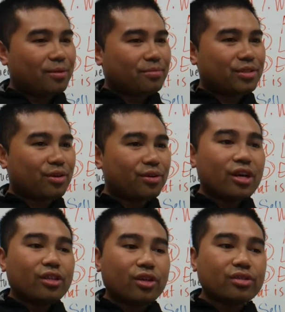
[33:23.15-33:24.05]
So
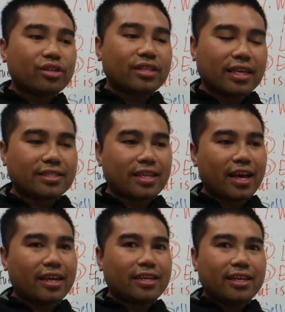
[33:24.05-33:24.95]
those are things
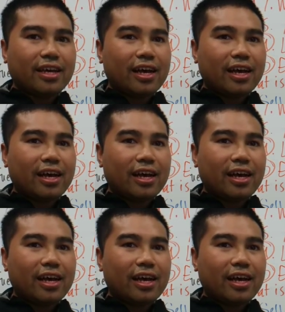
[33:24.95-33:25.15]
that